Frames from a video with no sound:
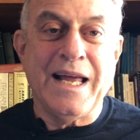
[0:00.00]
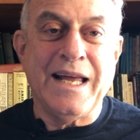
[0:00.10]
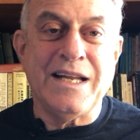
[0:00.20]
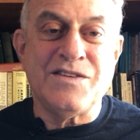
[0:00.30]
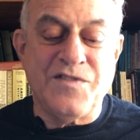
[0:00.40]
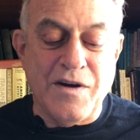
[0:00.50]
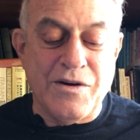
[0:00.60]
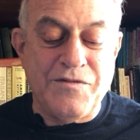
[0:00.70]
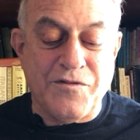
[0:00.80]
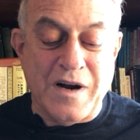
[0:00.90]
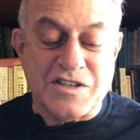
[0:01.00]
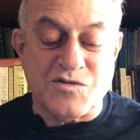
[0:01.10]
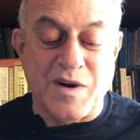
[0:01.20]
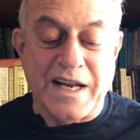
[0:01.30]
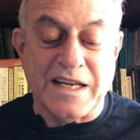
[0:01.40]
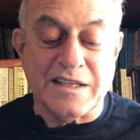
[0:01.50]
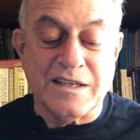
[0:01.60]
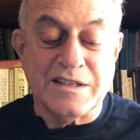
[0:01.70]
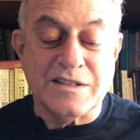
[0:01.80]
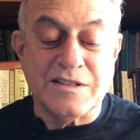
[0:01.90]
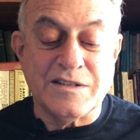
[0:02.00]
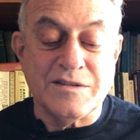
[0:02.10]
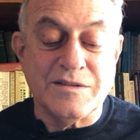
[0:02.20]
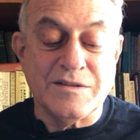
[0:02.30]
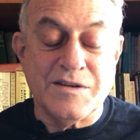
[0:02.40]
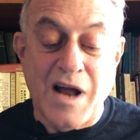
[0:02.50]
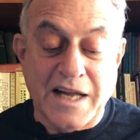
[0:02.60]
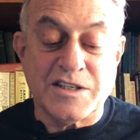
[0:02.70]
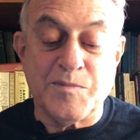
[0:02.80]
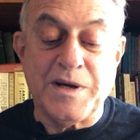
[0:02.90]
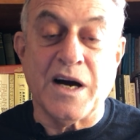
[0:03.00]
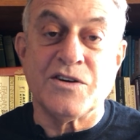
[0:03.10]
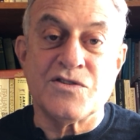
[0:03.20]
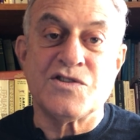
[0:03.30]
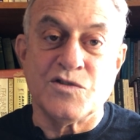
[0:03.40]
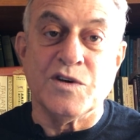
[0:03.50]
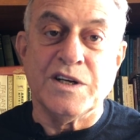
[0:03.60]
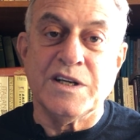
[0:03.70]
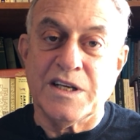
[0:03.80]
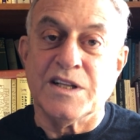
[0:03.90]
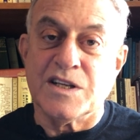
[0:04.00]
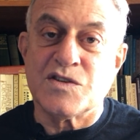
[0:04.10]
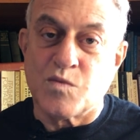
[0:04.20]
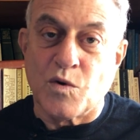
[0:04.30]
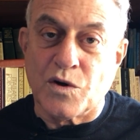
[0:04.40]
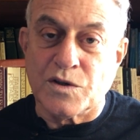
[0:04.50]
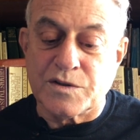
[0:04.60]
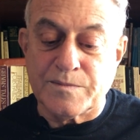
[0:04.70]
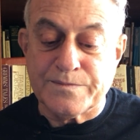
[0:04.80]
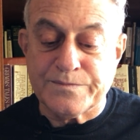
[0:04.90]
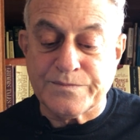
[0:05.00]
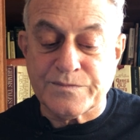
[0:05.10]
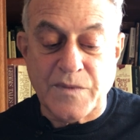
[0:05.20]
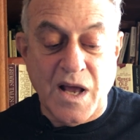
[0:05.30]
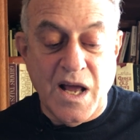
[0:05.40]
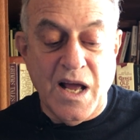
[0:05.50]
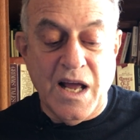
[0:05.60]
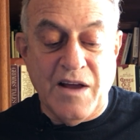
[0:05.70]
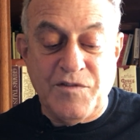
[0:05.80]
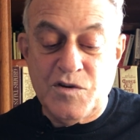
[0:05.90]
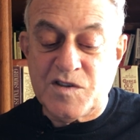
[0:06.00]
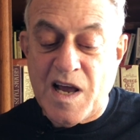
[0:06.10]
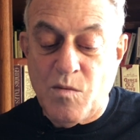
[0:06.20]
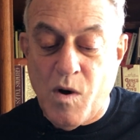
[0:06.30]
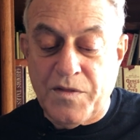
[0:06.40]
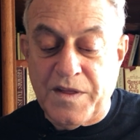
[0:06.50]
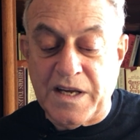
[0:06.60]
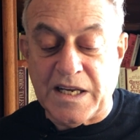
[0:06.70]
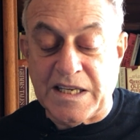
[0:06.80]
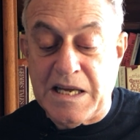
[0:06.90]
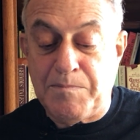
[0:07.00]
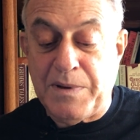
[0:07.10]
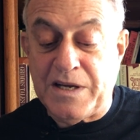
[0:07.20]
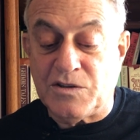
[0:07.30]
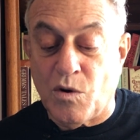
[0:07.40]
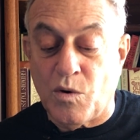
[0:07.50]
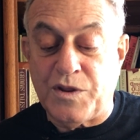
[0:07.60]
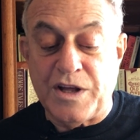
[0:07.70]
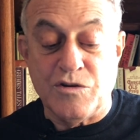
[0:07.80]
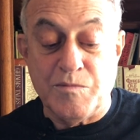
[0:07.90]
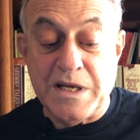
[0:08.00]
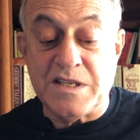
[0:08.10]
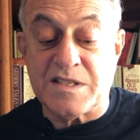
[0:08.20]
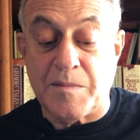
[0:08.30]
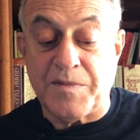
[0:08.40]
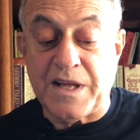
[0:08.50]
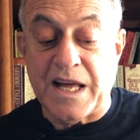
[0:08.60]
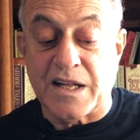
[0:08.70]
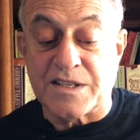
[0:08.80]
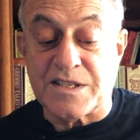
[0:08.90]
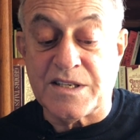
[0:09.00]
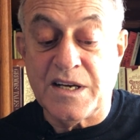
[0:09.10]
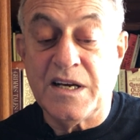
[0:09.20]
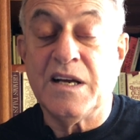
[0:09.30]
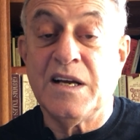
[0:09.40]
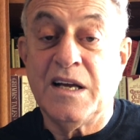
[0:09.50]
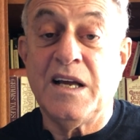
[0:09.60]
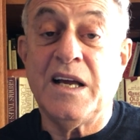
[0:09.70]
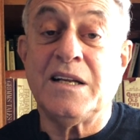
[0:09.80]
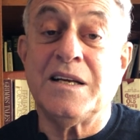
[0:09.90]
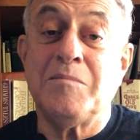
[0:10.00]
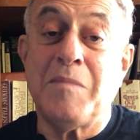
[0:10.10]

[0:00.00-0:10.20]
It is very frustrating not to be understood in this world. If you say one thing and keep being told that you mean something else, it can